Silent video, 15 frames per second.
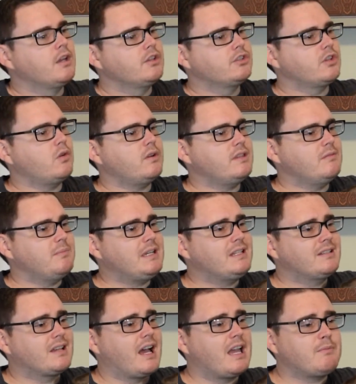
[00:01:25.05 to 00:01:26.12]
So in the
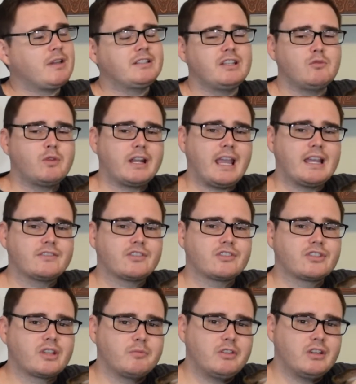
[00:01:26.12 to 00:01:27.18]
meantime, I did want to answer
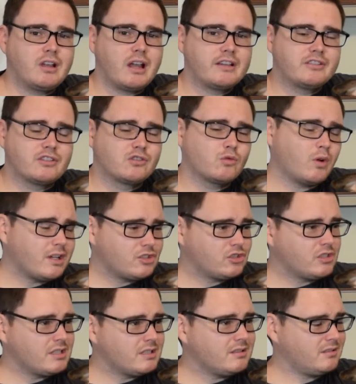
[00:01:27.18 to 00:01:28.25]
some of you guys'
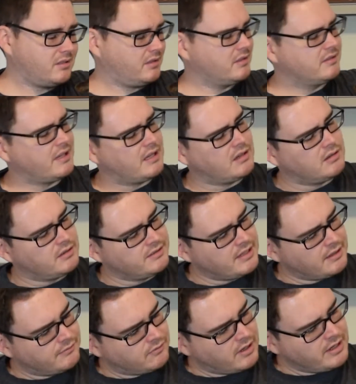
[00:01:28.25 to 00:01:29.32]
questions. Is that
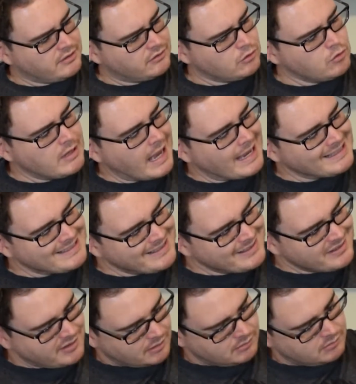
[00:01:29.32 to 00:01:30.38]
a phrase? You guys's?